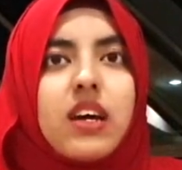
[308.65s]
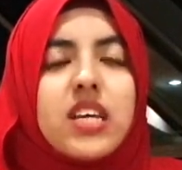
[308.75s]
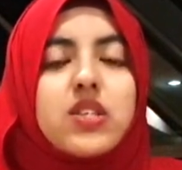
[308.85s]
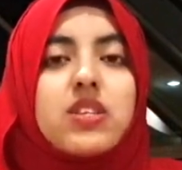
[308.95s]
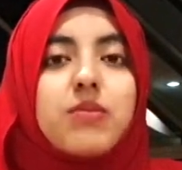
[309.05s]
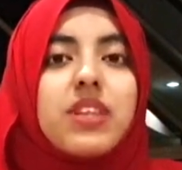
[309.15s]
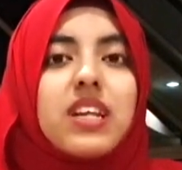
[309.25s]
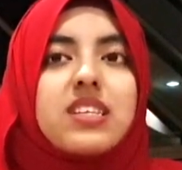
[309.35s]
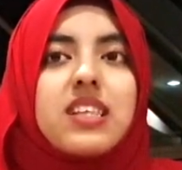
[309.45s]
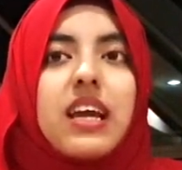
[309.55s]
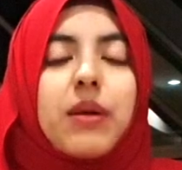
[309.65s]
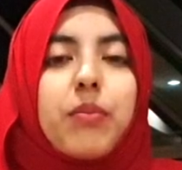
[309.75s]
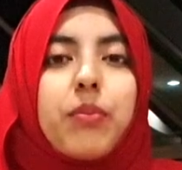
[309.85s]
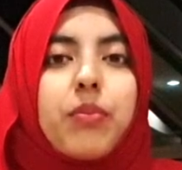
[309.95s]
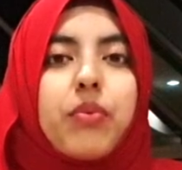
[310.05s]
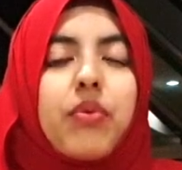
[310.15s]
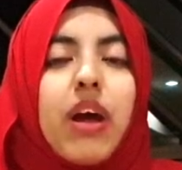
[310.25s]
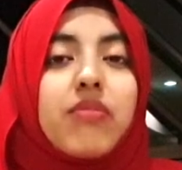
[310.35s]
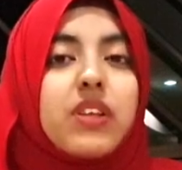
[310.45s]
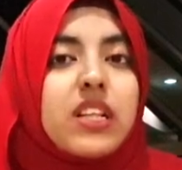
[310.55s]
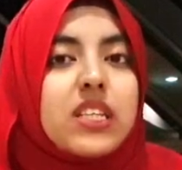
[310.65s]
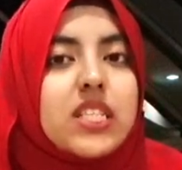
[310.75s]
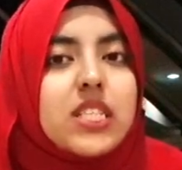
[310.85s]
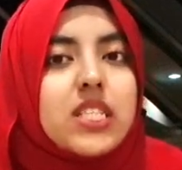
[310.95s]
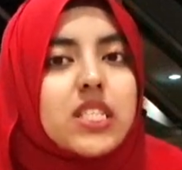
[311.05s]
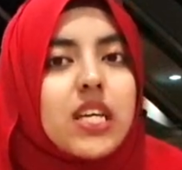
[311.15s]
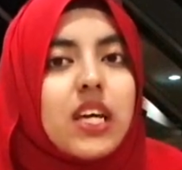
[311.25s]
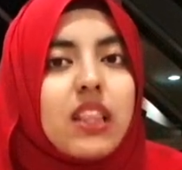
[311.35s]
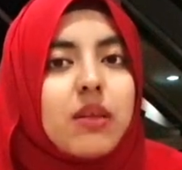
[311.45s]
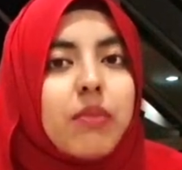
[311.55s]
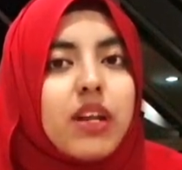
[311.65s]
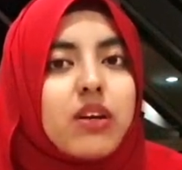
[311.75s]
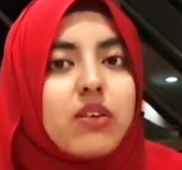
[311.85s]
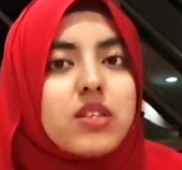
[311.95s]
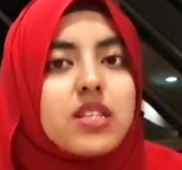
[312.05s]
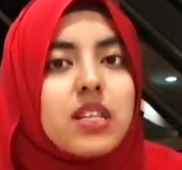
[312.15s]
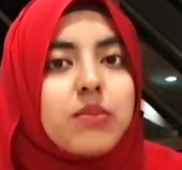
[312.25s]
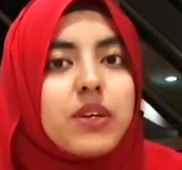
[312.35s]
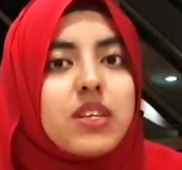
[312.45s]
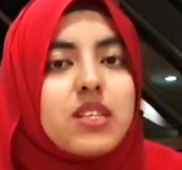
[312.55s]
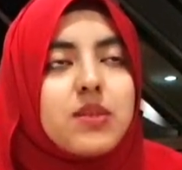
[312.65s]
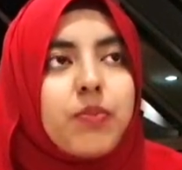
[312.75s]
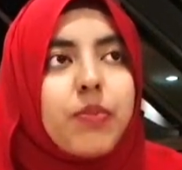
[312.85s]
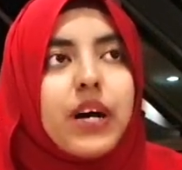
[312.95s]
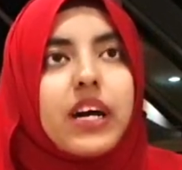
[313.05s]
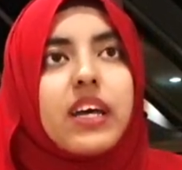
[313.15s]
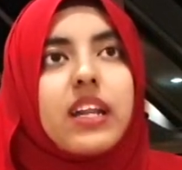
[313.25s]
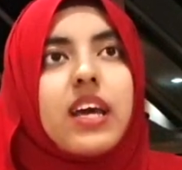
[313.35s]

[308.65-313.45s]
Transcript: it's not something that is like prevalent in the medical syllabus, but